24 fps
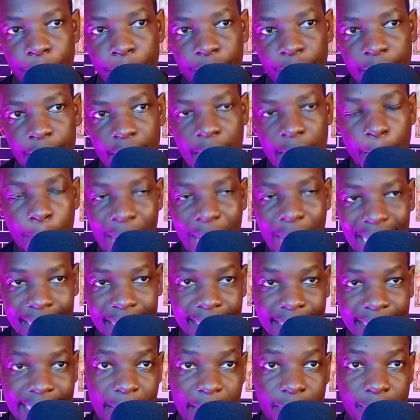
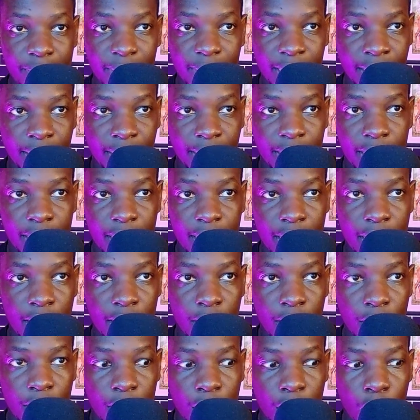impact games
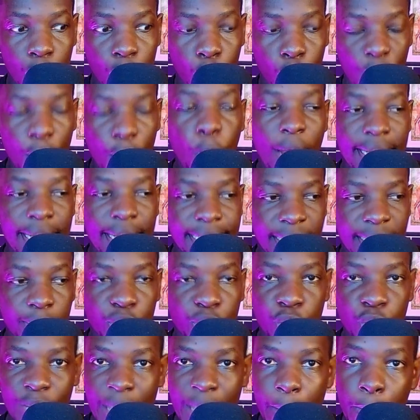we want him
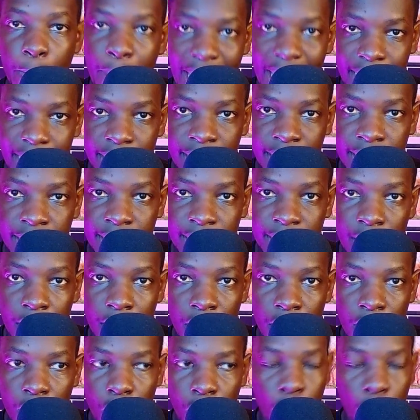to impact,
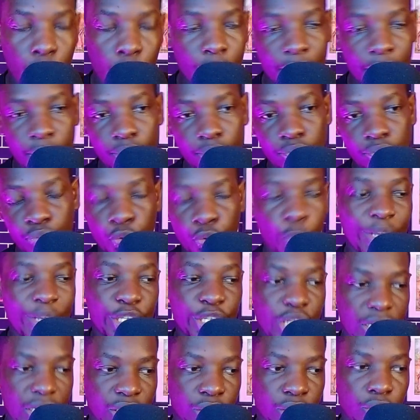or do we
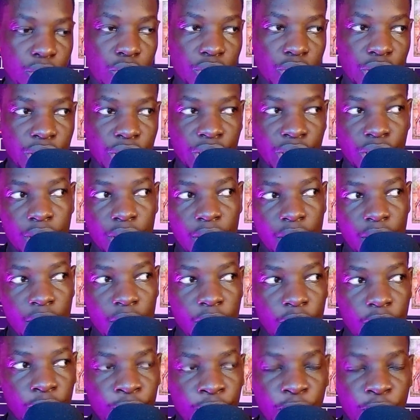just not
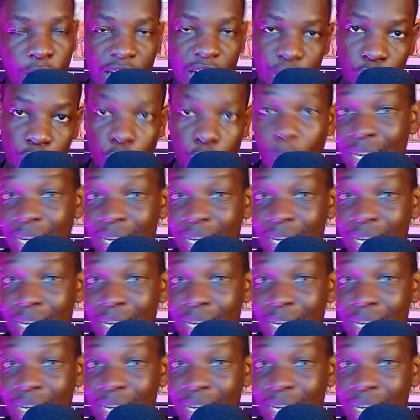focus on what he